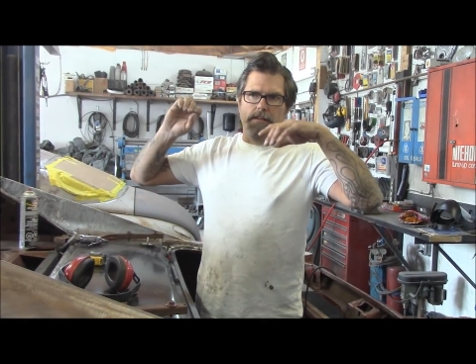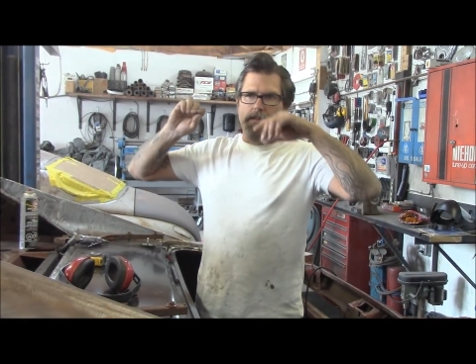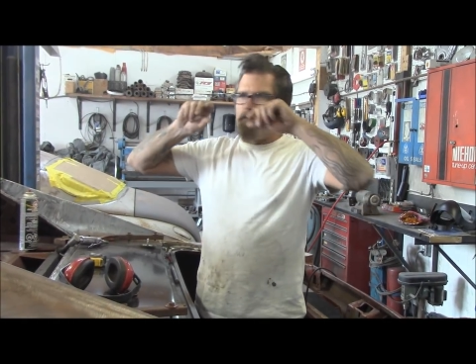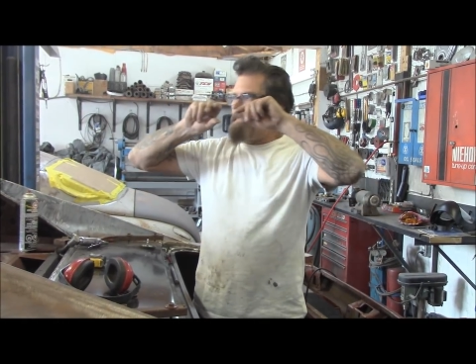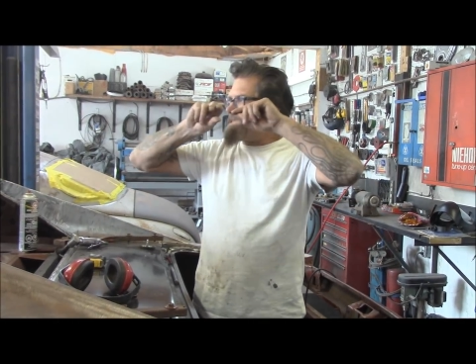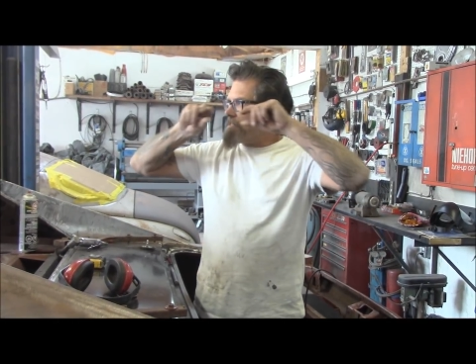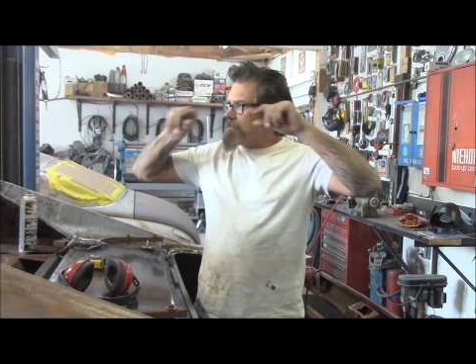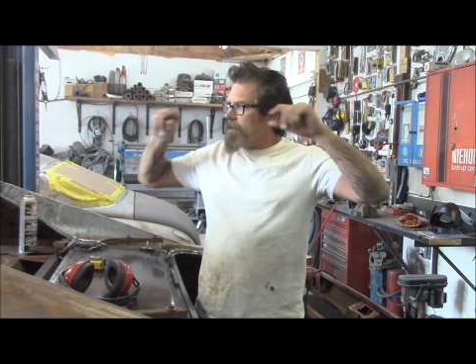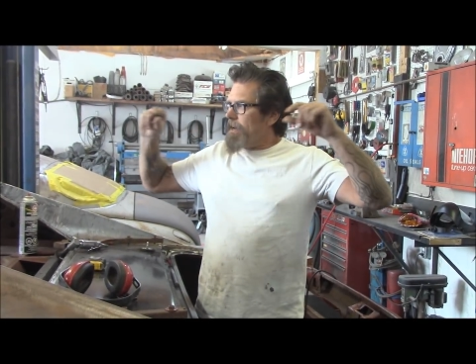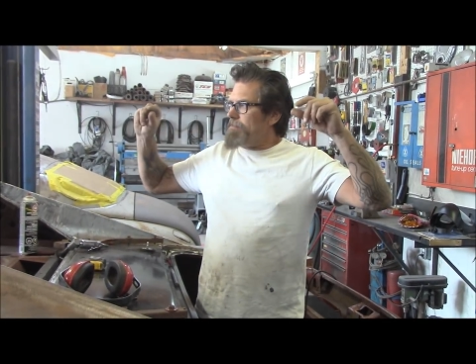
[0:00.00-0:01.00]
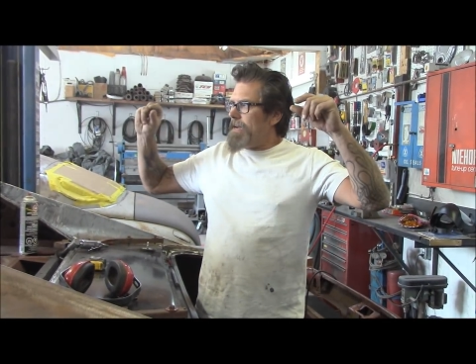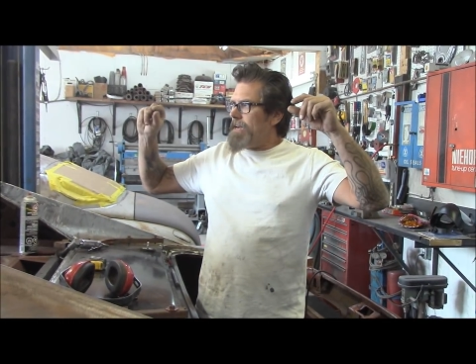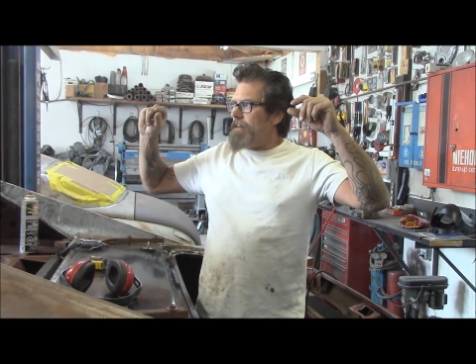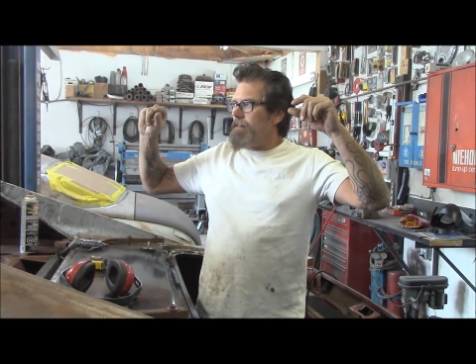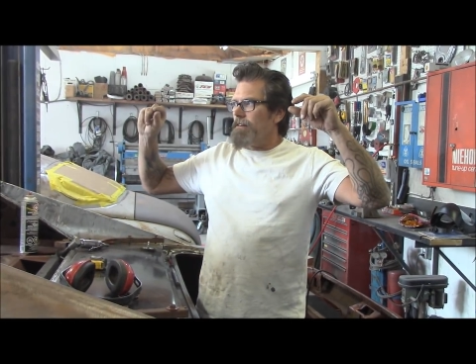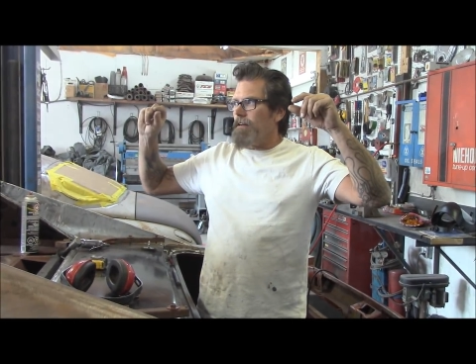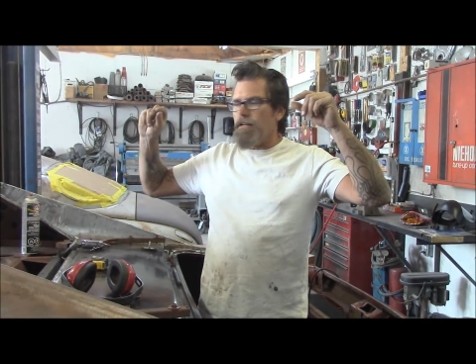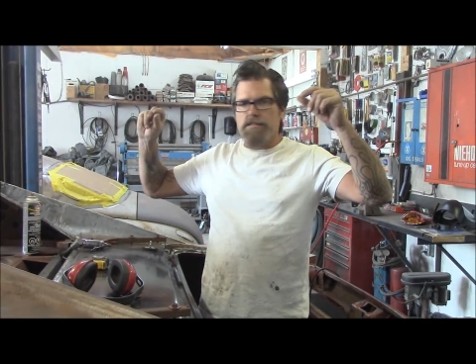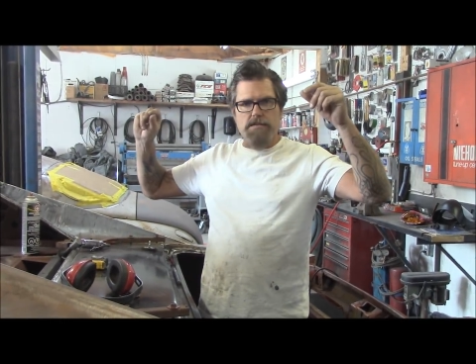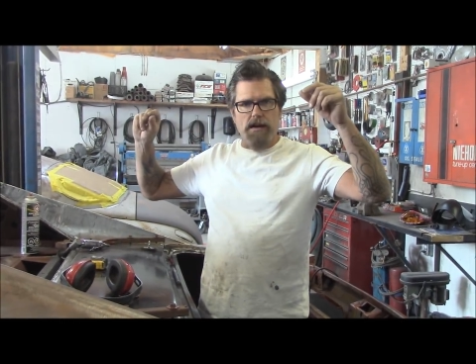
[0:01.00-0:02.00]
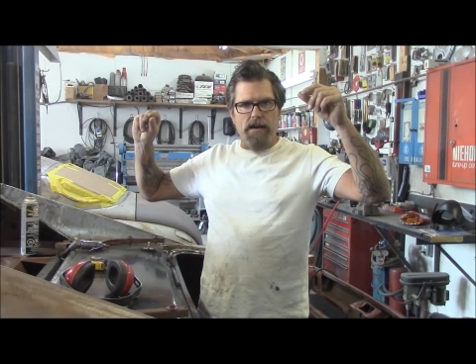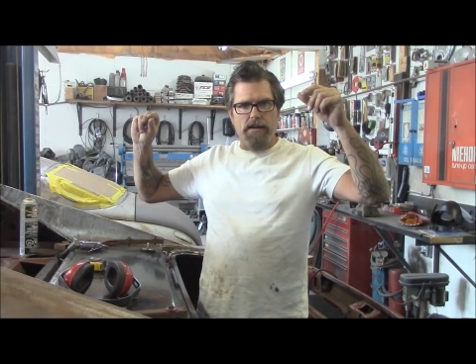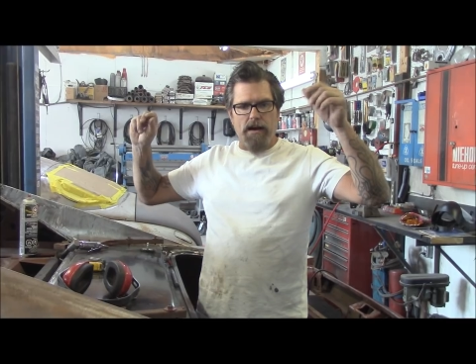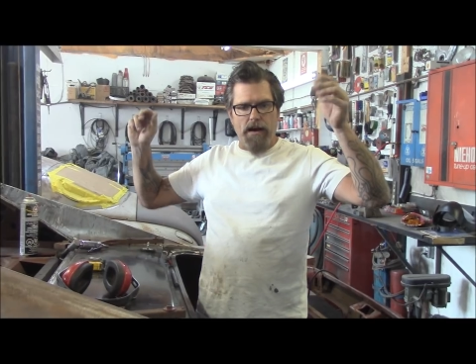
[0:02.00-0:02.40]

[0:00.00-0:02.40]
The pieces that I made inside,